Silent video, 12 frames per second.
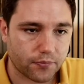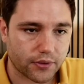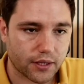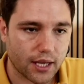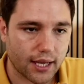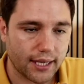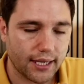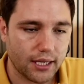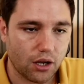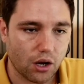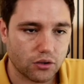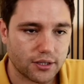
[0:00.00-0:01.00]
He
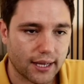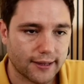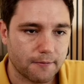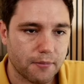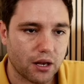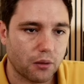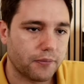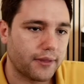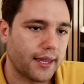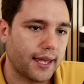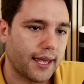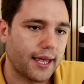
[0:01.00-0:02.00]
goes and developed
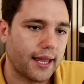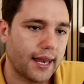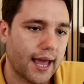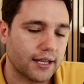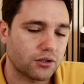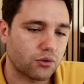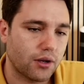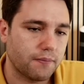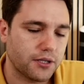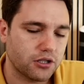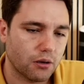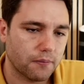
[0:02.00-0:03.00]
the light square
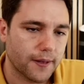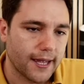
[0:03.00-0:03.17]
bishop,